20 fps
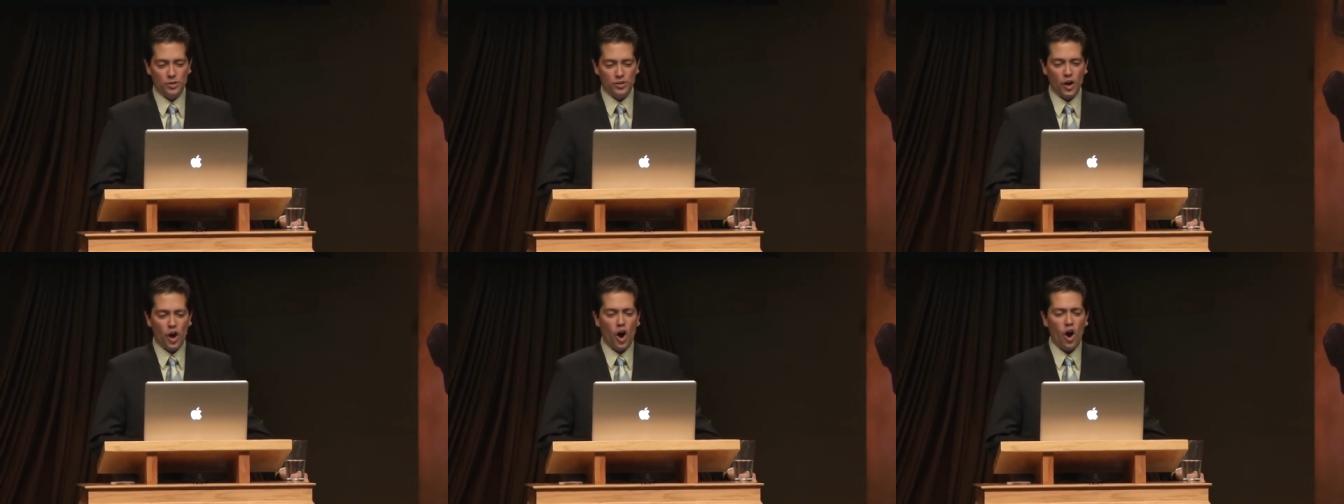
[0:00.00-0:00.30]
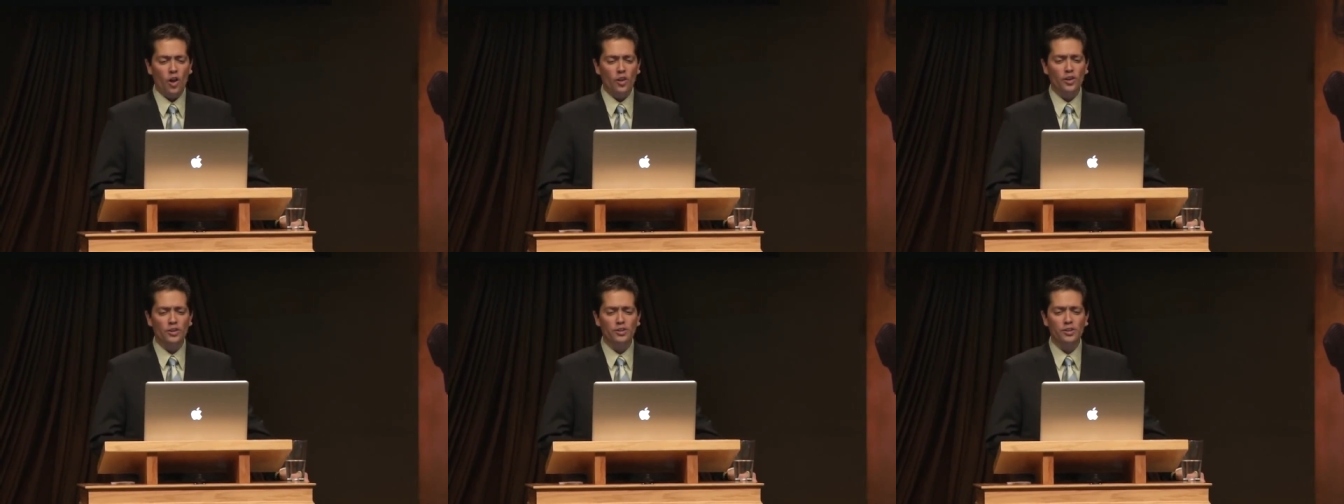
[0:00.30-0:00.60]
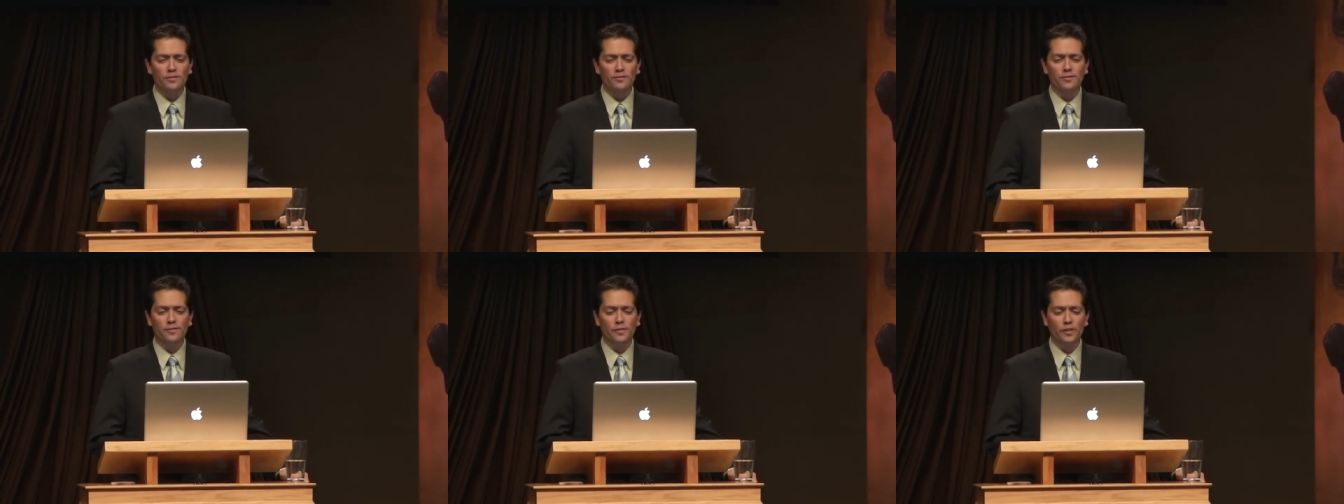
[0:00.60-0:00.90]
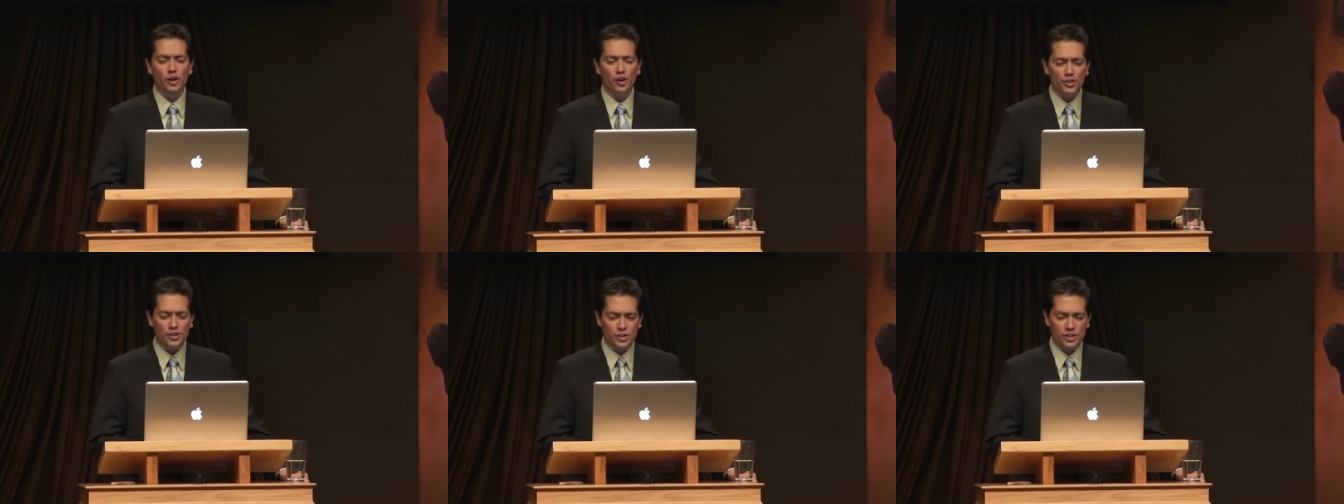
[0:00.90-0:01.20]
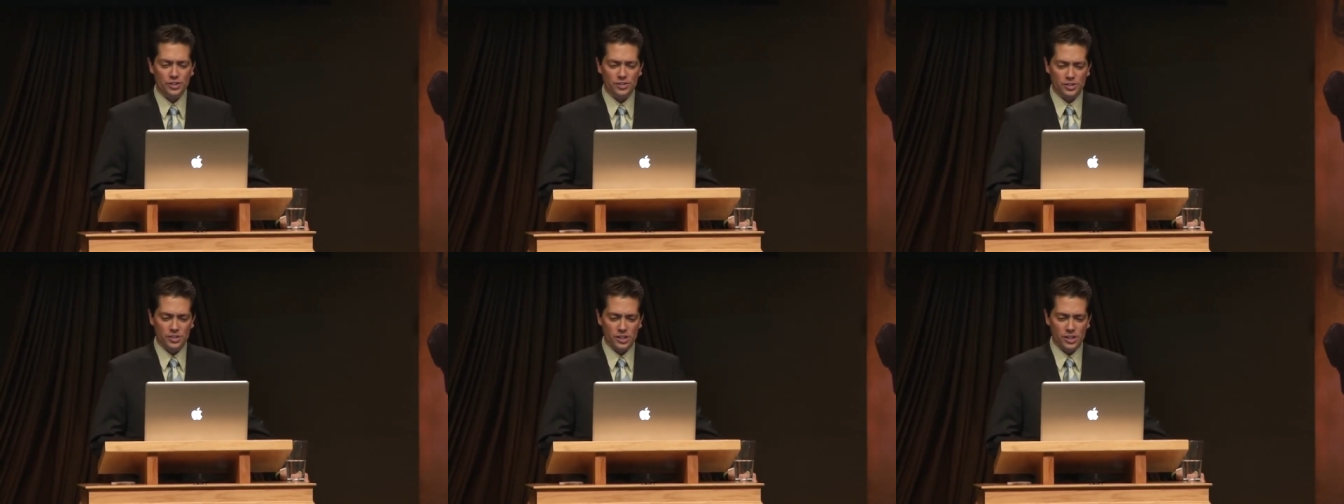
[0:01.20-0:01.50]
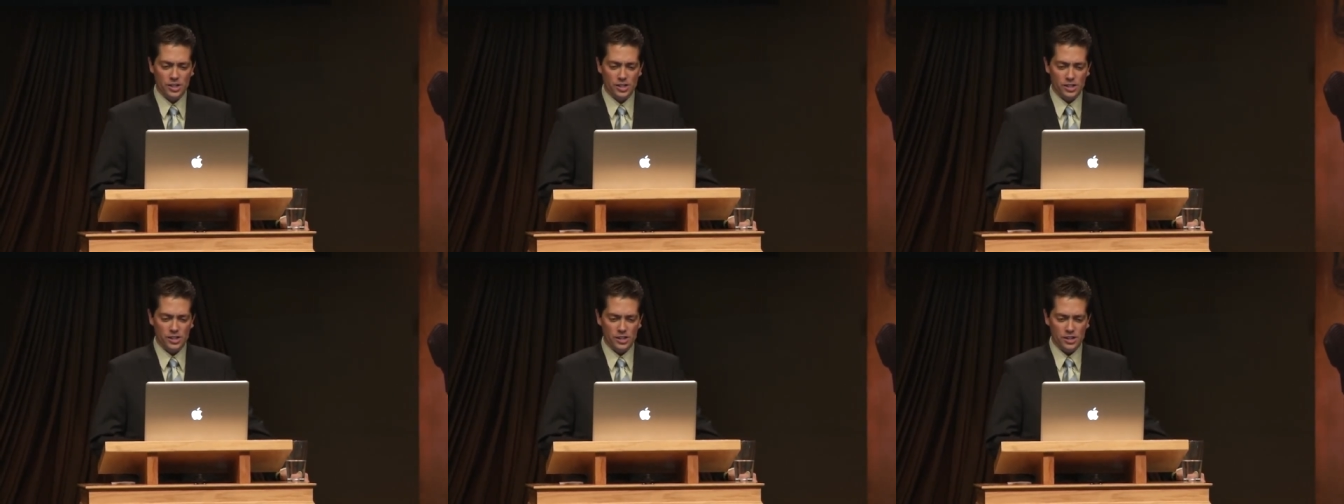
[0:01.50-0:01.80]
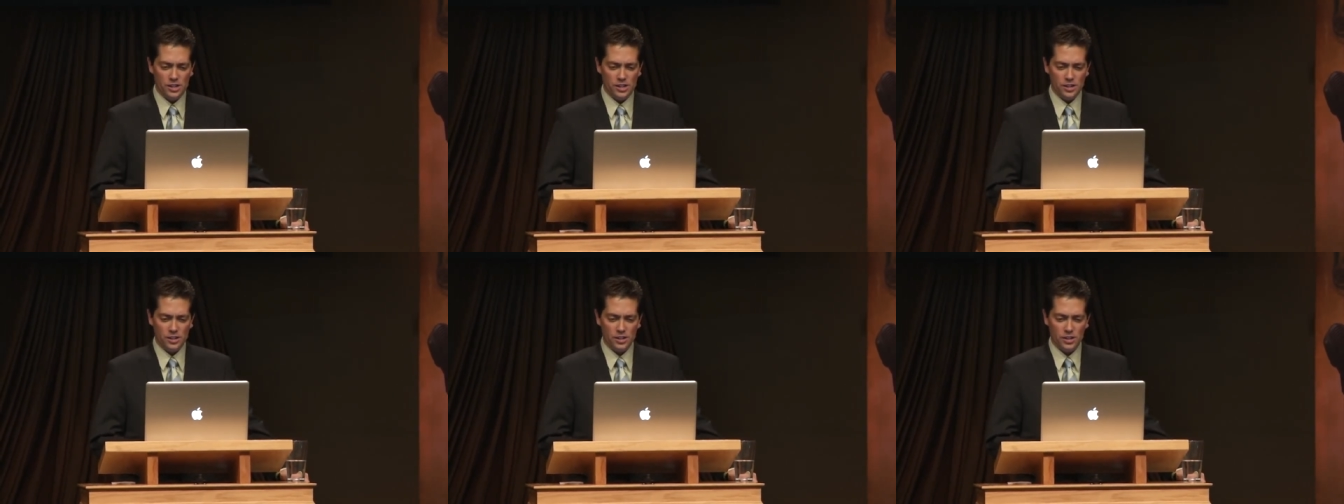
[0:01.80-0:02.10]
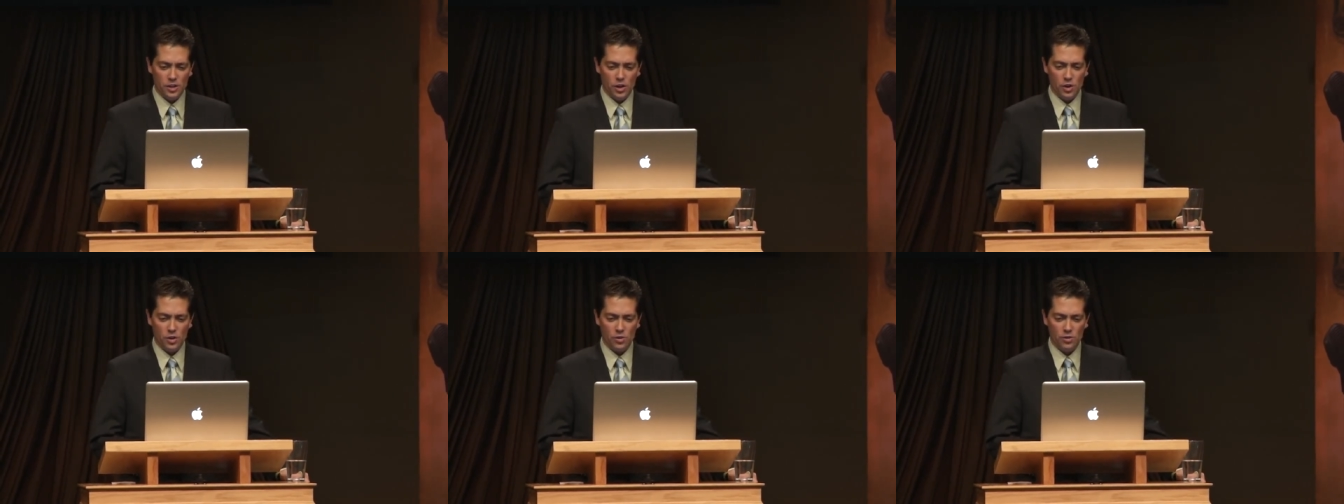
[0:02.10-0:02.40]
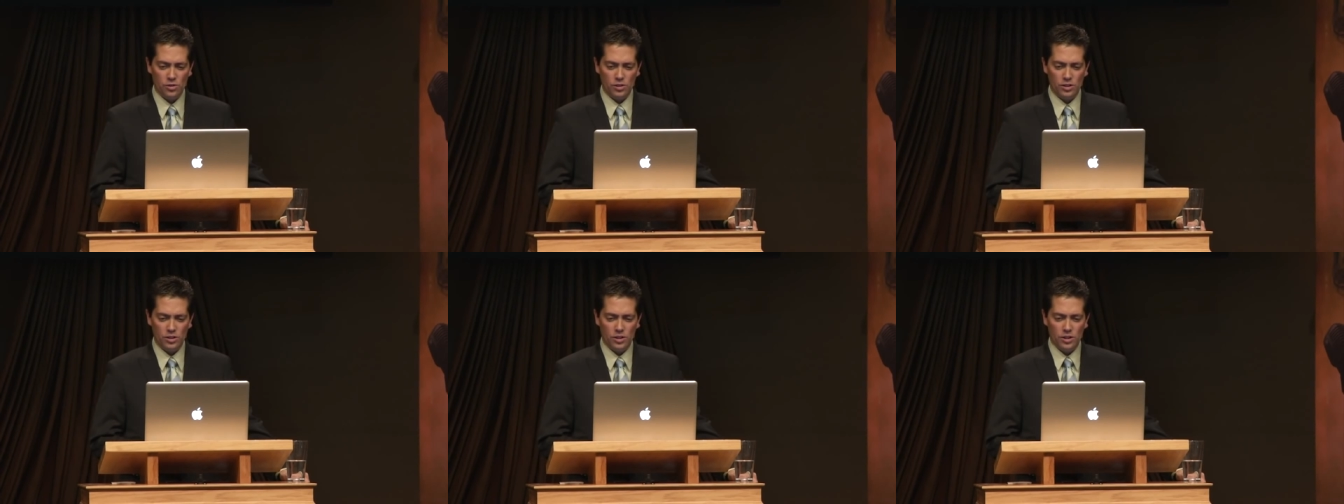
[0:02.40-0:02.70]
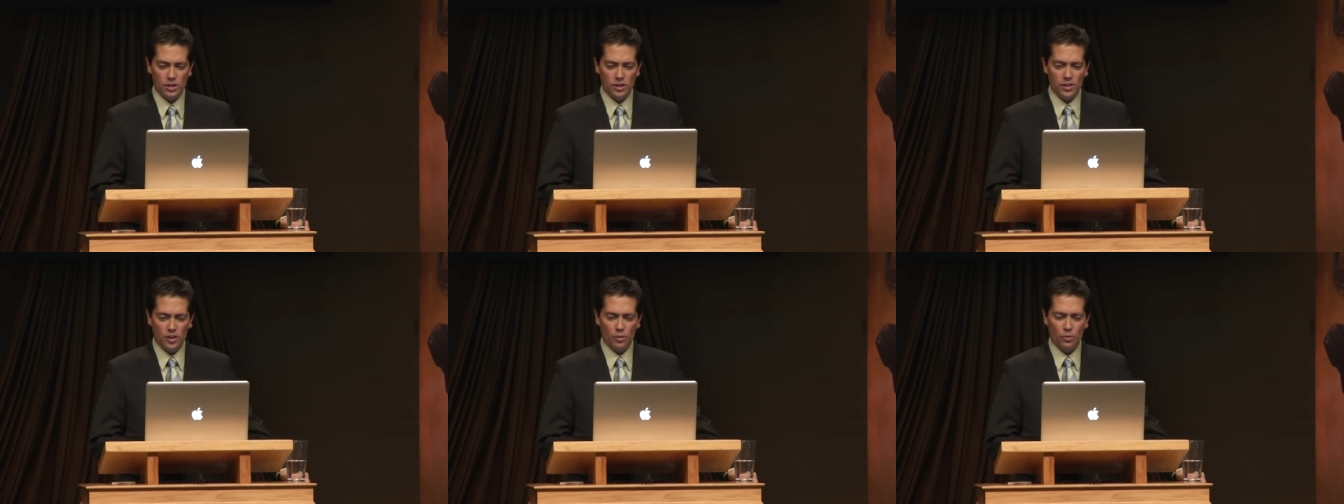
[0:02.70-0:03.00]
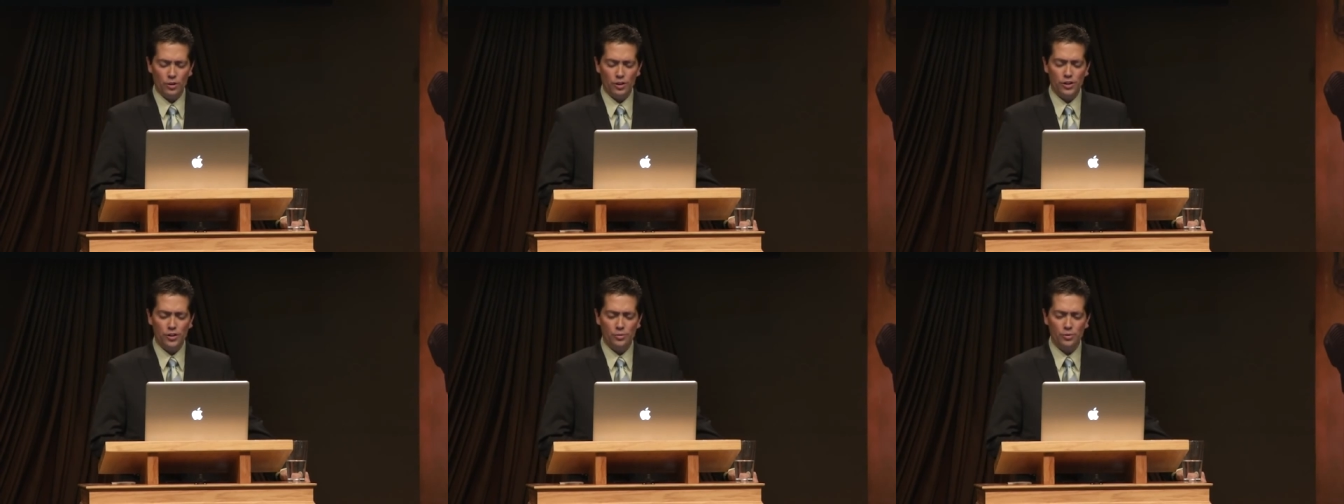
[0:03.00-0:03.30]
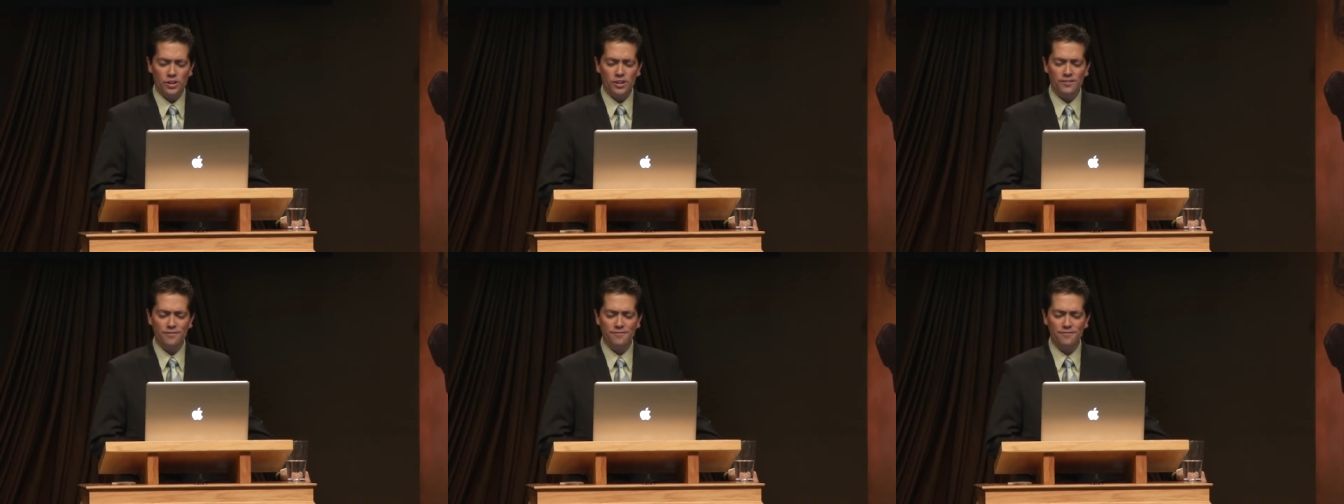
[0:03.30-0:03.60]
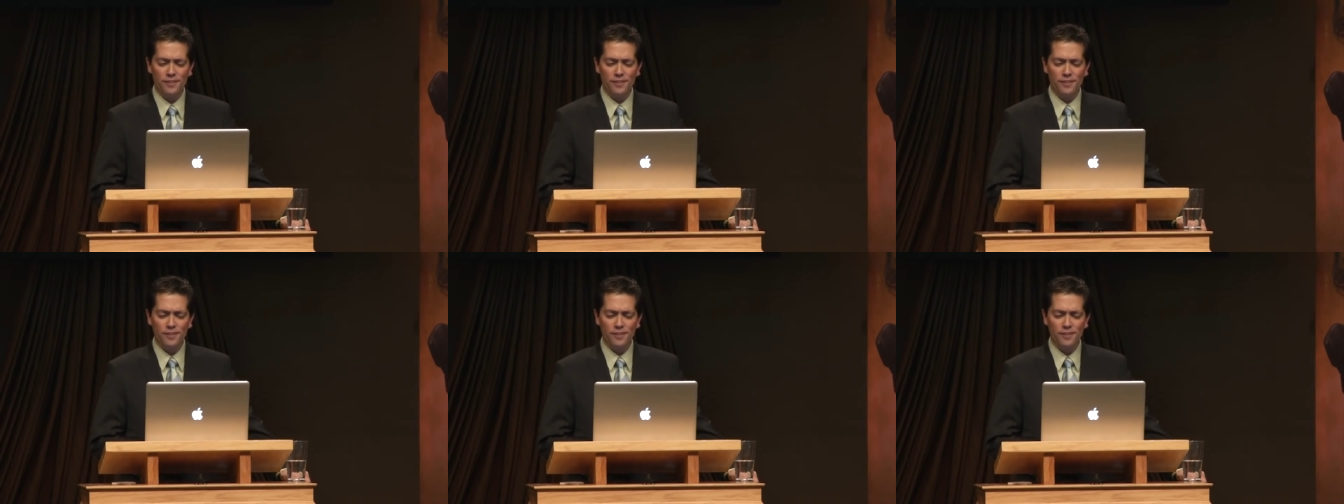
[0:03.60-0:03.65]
With all the diversity, though, there were three